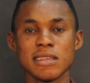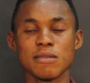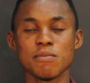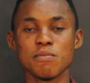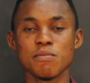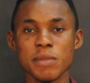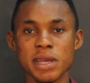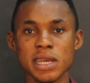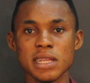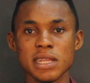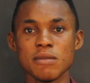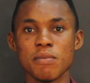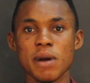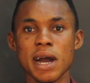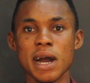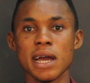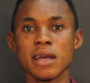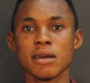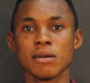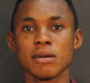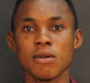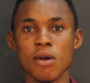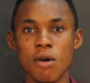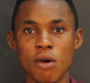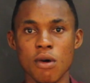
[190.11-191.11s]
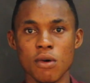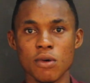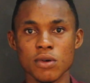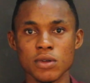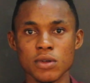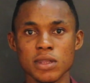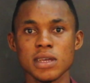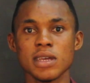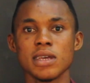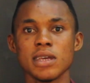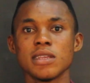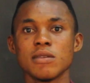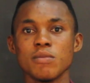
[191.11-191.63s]
is made by
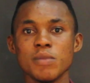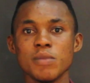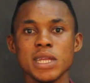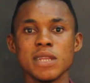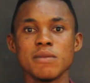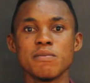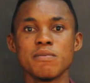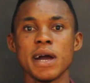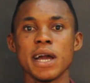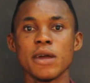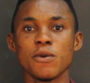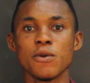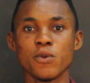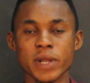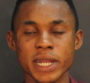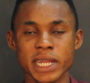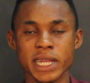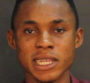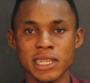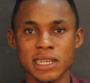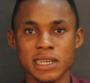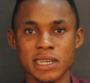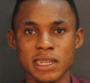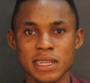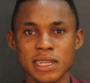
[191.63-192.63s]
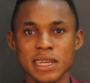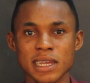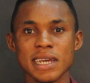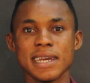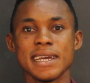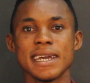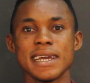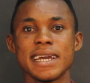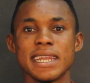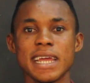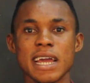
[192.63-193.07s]
God, is made by religion,